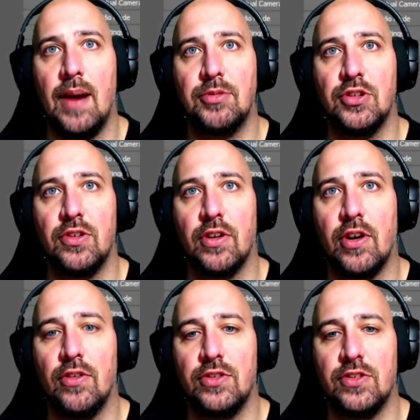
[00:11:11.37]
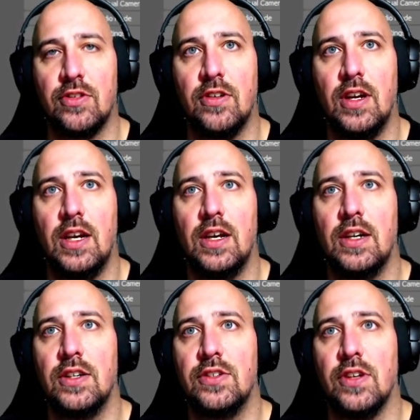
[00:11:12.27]
your cursor.
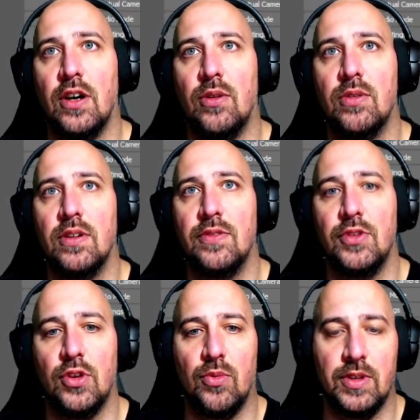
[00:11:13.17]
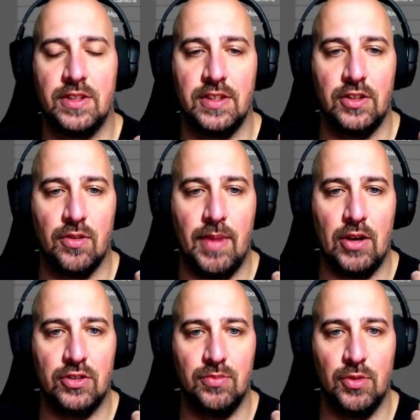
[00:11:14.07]
So if you don't want to see your
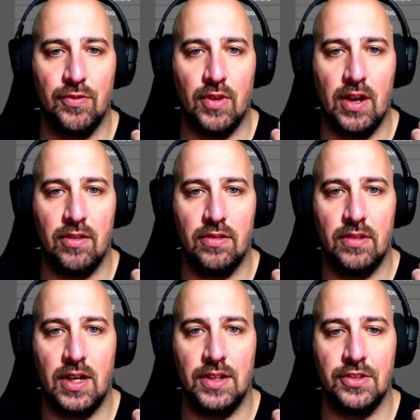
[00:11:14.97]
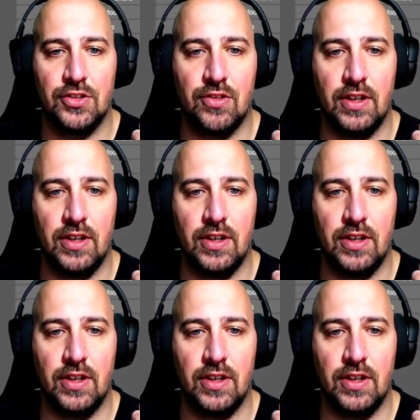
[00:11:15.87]
mouse move around on the screen.